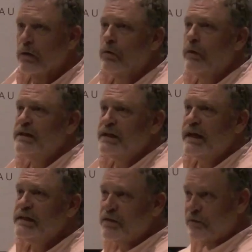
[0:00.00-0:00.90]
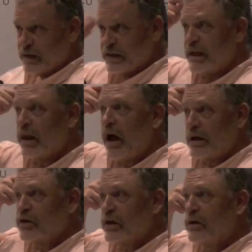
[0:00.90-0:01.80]
where they say it's a
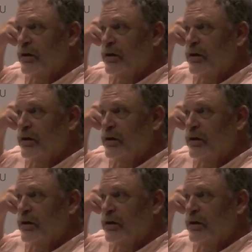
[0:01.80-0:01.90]
physiological